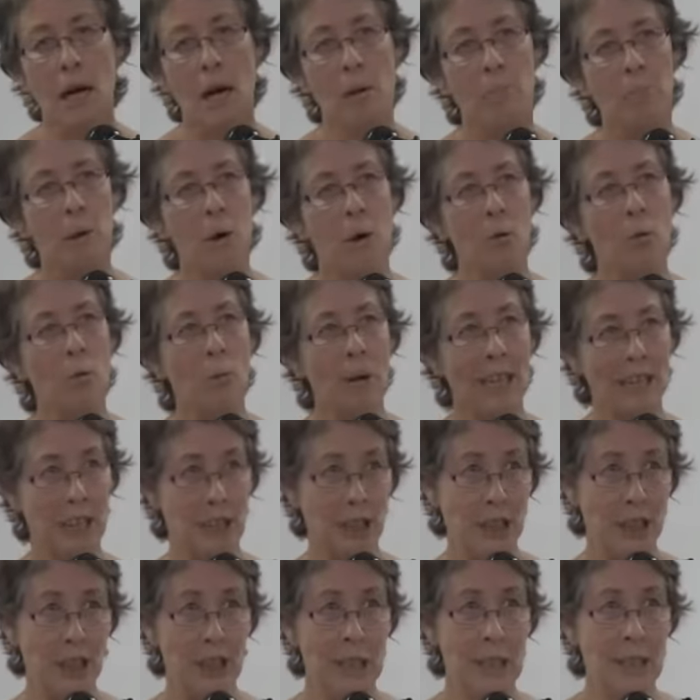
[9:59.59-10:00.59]
upon
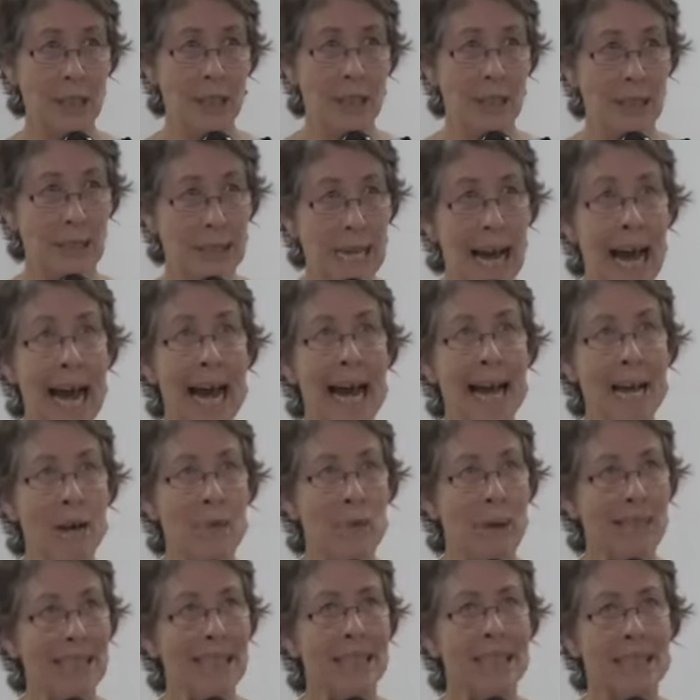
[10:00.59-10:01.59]
which today
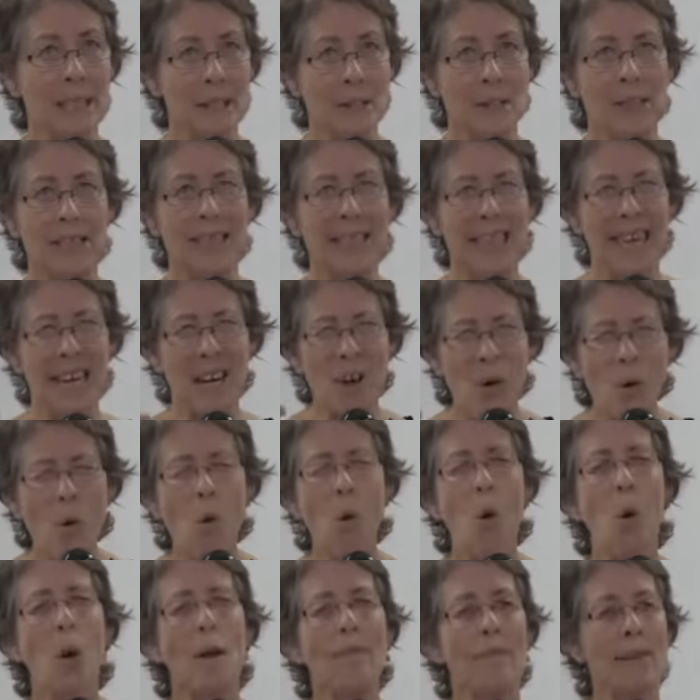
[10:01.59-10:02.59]
we still see
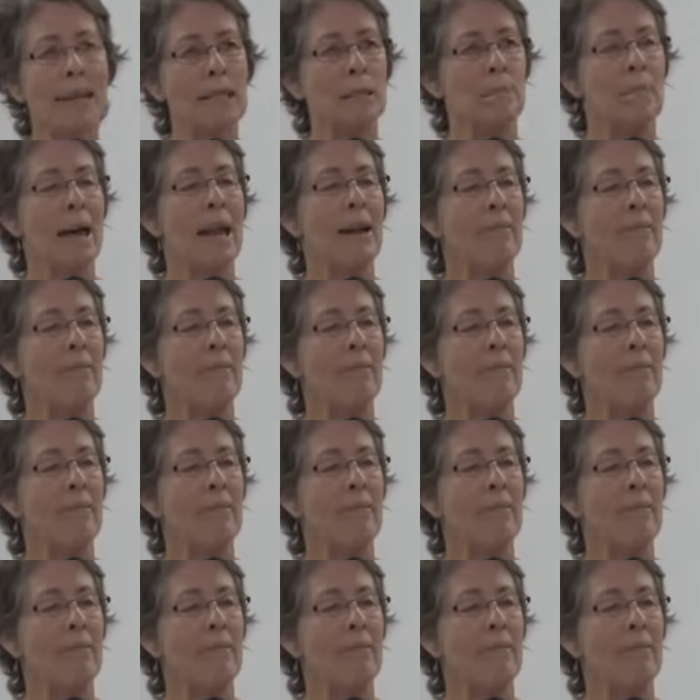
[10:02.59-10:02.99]
all of these